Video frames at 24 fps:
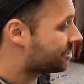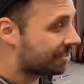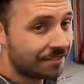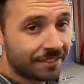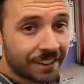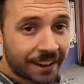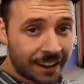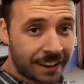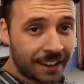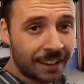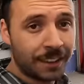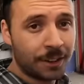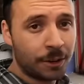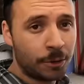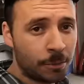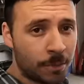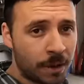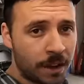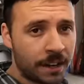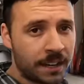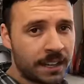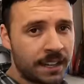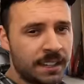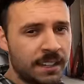very little
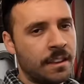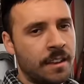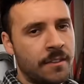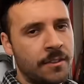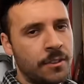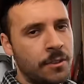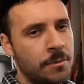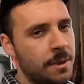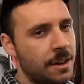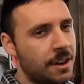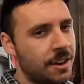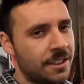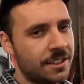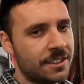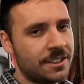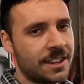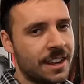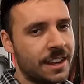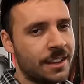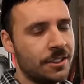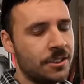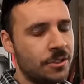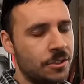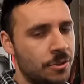money. If you've been on the
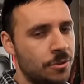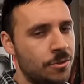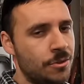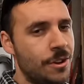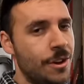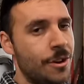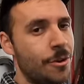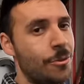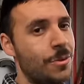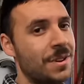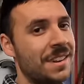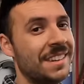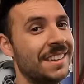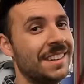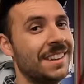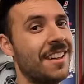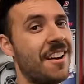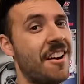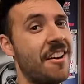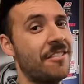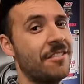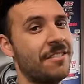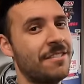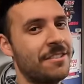channel, you know we
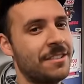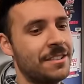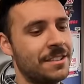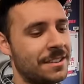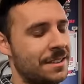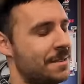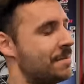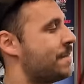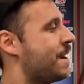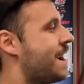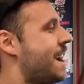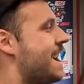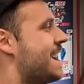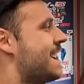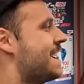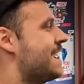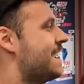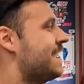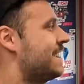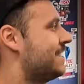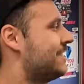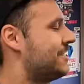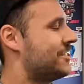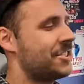love to
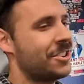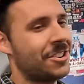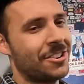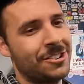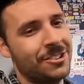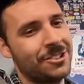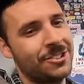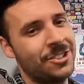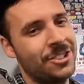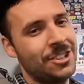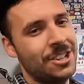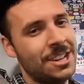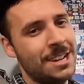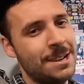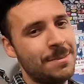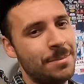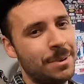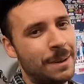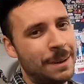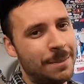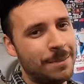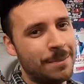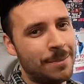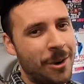buy dirt cheap
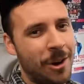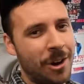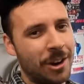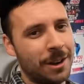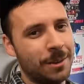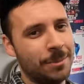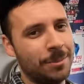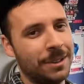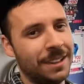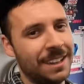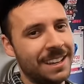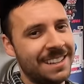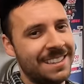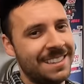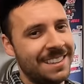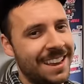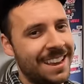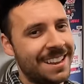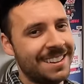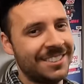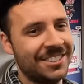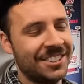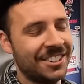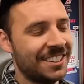marketplace
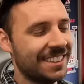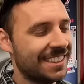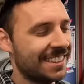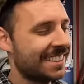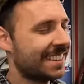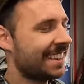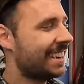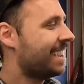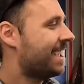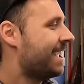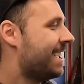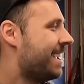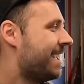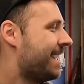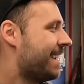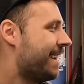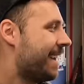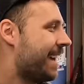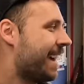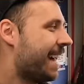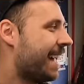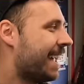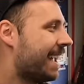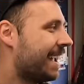engines.
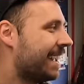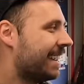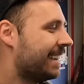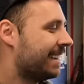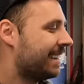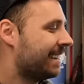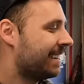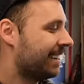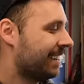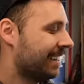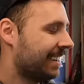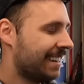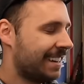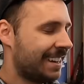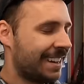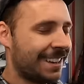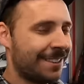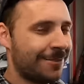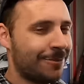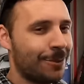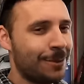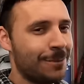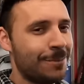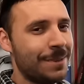And
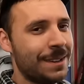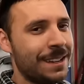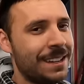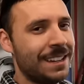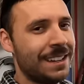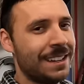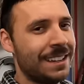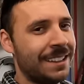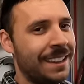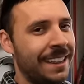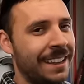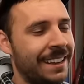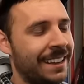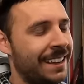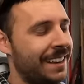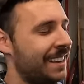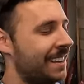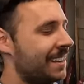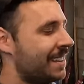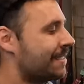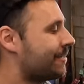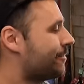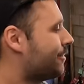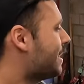it would be, like,
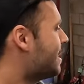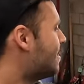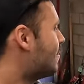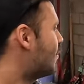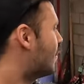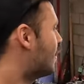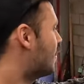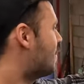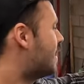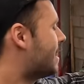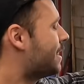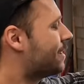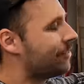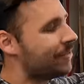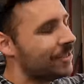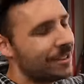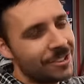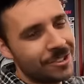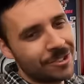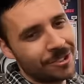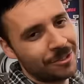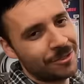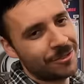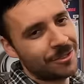it's way more
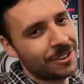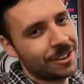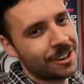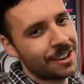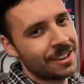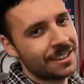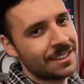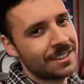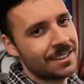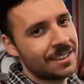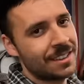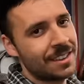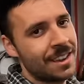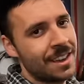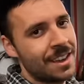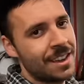beneficial for us